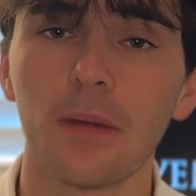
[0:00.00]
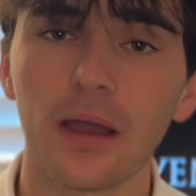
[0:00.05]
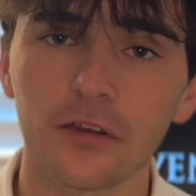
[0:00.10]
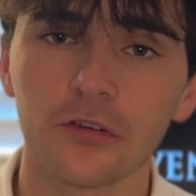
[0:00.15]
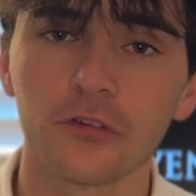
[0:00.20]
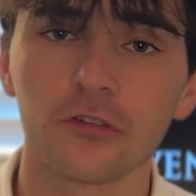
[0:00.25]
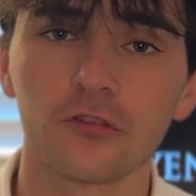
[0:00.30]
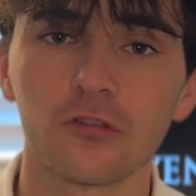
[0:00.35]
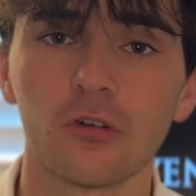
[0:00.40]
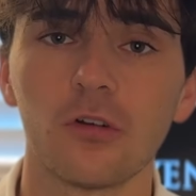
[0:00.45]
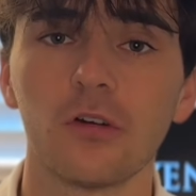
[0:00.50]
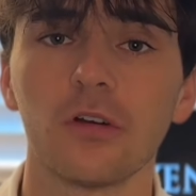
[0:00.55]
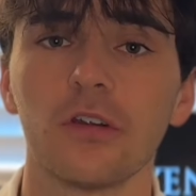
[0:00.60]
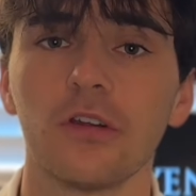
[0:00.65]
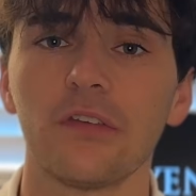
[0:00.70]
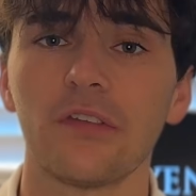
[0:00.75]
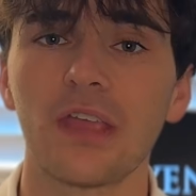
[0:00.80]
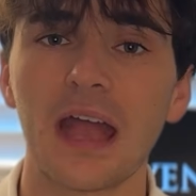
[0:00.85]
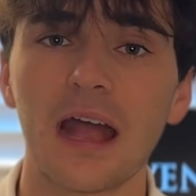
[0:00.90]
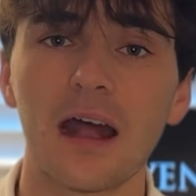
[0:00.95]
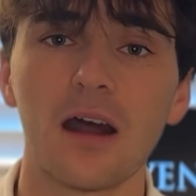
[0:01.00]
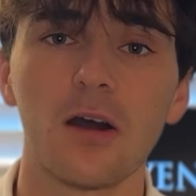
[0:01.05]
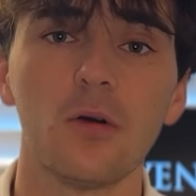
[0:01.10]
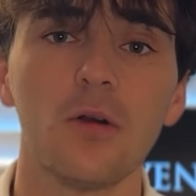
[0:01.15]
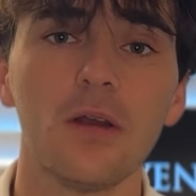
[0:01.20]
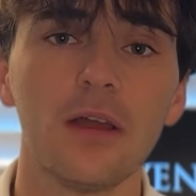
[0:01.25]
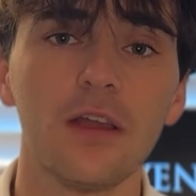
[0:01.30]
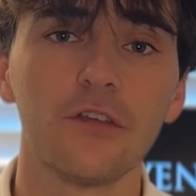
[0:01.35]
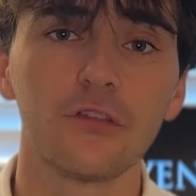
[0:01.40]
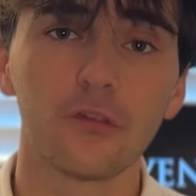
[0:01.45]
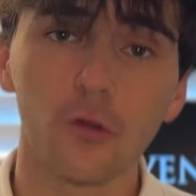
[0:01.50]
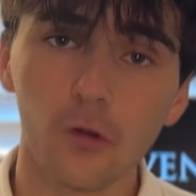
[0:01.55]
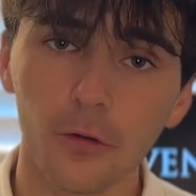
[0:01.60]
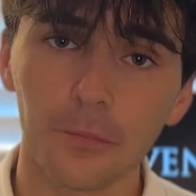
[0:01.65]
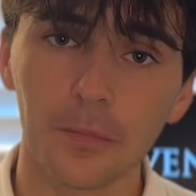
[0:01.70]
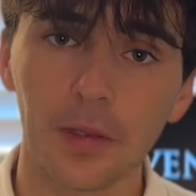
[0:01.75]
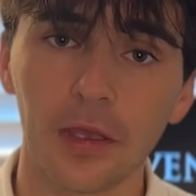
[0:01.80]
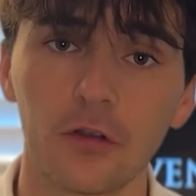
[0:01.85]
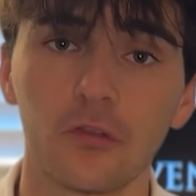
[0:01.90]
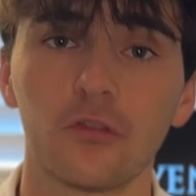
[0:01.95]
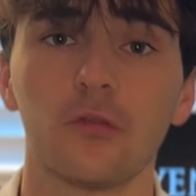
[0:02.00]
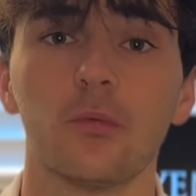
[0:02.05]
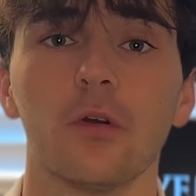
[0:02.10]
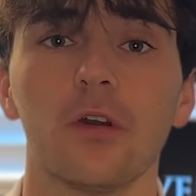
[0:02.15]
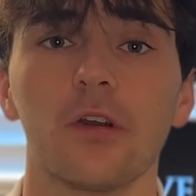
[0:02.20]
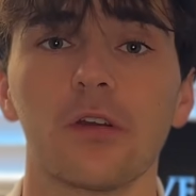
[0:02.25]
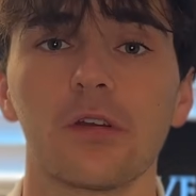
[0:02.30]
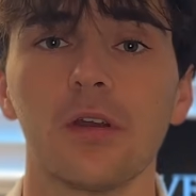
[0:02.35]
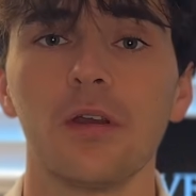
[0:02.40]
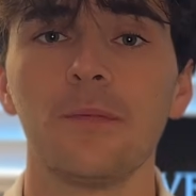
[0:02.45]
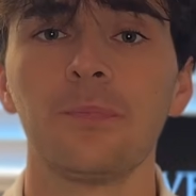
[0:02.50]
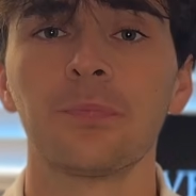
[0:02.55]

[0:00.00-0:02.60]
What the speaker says: microcontroller is how solar panels work.